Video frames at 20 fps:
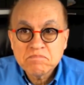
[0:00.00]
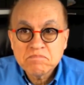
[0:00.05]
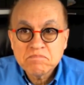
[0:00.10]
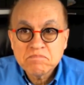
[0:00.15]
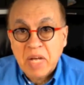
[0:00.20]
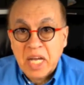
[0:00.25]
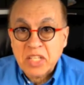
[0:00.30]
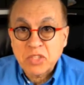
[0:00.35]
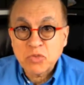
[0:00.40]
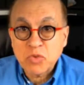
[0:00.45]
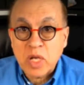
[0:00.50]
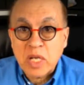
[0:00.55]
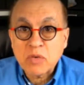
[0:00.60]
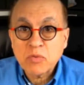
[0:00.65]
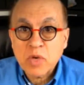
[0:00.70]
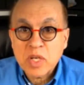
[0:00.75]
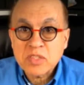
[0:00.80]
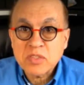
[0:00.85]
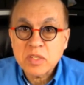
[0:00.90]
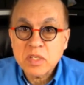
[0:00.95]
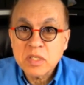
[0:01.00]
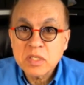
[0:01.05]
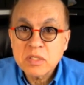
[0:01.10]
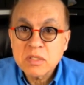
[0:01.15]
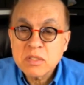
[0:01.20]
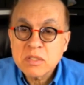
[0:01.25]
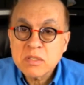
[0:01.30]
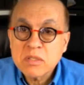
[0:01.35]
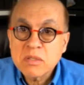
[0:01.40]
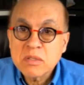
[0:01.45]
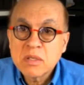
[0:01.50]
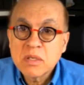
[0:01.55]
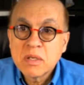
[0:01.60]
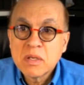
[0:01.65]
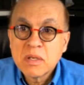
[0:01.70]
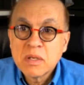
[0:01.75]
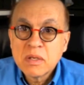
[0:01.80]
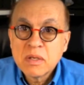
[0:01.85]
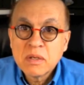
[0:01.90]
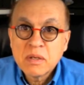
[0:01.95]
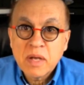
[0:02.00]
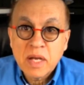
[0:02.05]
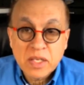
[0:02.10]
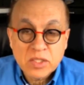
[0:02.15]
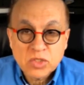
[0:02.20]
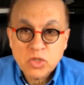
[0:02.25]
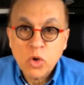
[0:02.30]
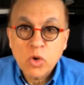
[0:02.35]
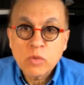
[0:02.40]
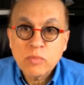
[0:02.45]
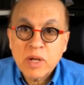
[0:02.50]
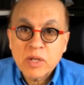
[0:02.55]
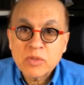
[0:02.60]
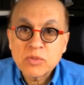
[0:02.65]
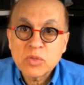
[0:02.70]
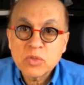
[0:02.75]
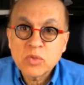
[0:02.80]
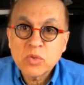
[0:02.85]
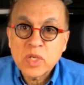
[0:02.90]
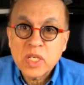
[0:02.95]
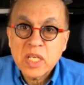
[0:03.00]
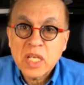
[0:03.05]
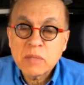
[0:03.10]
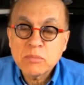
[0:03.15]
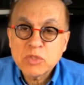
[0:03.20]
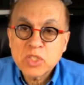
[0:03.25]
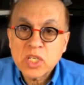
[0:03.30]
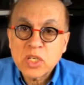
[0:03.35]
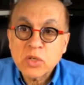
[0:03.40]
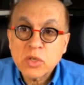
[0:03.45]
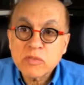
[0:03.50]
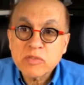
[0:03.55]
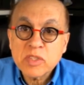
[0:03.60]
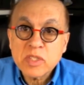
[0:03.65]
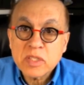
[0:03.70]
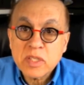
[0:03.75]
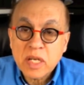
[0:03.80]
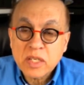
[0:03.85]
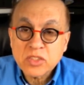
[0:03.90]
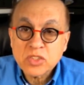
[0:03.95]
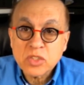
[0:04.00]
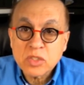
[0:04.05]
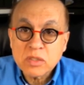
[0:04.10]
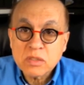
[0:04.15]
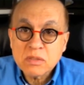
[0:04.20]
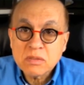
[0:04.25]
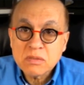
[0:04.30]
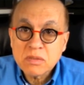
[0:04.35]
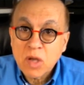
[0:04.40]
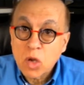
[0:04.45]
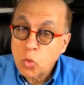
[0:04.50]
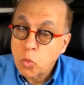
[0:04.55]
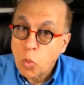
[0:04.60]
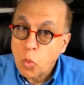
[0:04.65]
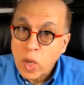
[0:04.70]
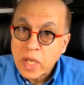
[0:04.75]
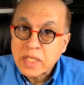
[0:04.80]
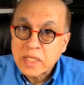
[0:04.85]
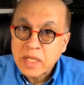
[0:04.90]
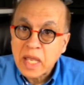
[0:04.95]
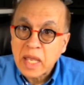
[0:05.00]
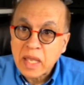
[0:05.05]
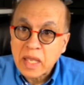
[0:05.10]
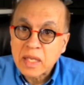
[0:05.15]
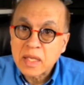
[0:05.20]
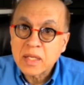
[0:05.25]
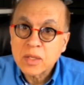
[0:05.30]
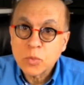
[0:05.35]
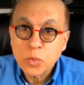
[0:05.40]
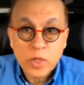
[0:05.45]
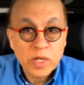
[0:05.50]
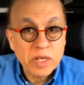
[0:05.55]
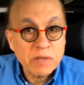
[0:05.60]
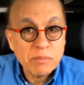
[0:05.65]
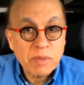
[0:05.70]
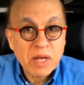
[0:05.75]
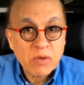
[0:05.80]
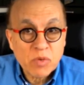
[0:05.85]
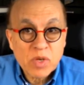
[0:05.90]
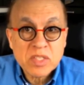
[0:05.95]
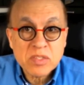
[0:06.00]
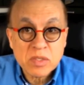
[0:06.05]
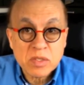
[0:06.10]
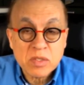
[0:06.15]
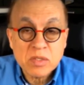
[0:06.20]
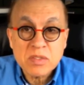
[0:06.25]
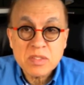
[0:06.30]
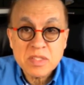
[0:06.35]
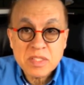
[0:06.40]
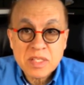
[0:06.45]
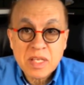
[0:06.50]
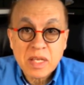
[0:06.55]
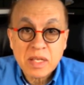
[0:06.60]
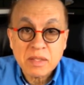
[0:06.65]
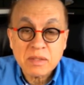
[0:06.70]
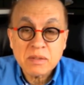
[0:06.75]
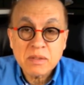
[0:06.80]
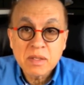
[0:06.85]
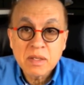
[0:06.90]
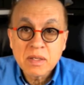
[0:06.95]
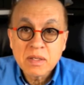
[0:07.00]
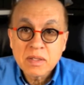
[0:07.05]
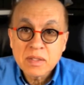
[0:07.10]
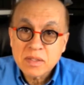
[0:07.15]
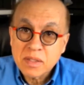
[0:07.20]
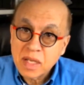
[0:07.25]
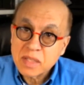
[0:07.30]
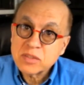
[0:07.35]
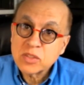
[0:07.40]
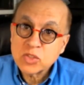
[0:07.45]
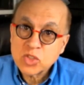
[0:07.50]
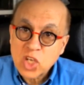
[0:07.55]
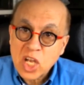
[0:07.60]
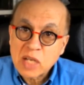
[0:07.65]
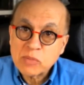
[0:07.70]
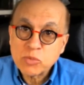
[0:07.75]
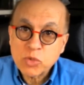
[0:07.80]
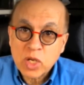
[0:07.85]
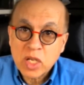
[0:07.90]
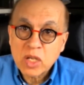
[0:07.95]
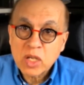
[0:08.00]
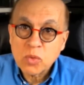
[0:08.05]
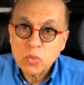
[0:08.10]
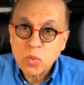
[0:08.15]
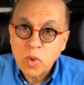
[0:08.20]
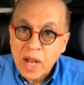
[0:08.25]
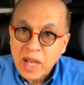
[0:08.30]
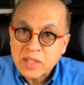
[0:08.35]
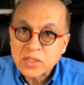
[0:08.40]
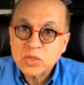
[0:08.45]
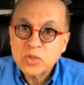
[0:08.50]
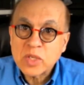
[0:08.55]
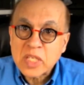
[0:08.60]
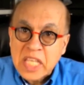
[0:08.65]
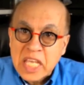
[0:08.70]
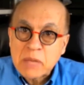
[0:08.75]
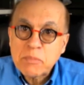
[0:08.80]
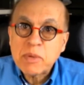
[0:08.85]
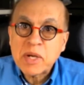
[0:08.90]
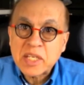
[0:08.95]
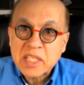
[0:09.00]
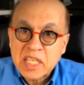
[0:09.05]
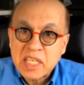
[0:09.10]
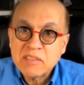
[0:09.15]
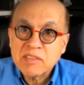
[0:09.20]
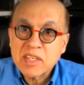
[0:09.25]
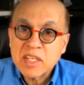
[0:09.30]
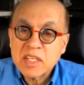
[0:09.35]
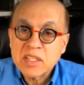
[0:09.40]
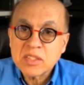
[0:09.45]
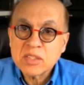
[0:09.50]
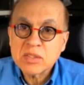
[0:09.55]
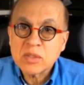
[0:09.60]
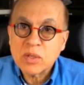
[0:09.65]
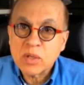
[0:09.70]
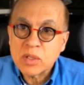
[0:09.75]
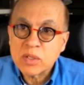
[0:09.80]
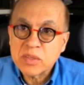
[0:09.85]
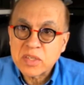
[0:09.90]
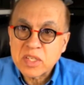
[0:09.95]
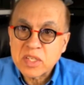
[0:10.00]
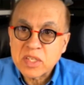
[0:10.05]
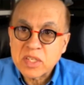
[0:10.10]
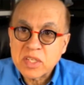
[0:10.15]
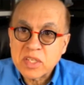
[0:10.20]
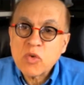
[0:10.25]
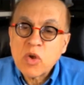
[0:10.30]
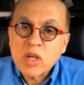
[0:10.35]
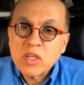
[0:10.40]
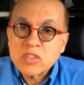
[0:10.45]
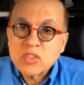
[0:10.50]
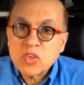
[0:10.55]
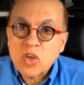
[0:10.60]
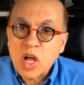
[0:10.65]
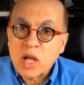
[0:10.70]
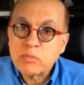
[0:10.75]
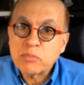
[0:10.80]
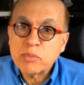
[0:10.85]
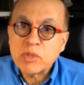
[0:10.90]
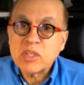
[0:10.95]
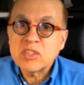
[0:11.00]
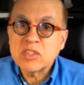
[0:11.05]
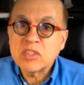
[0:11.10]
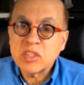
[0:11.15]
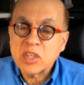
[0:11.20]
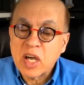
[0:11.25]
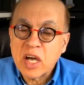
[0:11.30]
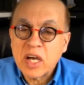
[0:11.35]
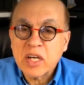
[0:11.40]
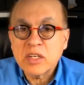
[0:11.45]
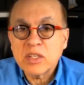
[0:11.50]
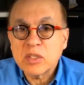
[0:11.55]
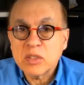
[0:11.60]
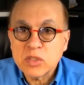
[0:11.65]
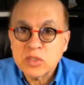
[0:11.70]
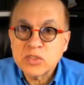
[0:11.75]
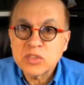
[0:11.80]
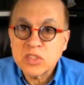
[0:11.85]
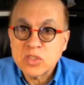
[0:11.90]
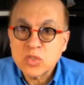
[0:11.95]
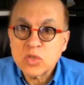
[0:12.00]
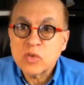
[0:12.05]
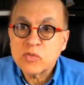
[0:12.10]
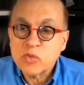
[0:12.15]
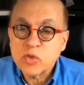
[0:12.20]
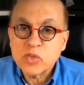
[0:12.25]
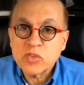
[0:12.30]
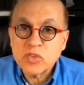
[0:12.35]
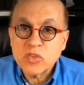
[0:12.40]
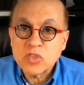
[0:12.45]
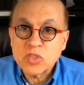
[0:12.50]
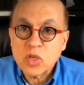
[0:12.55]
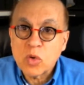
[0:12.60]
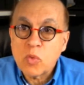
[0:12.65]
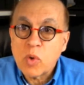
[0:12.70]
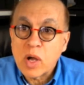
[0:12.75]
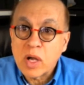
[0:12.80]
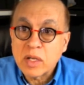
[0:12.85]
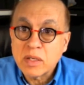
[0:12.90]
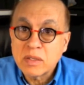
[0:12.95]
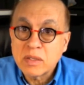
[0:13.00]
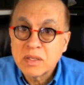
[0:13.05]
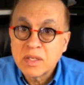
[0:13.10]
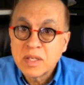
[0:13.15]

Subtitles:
I train residents, I show them how to do EMG and nerve conductions, and one day, one of my residents said, Dr. Jabre, why do you keep on giving us all these Xerox copies and articles and so forth and so on,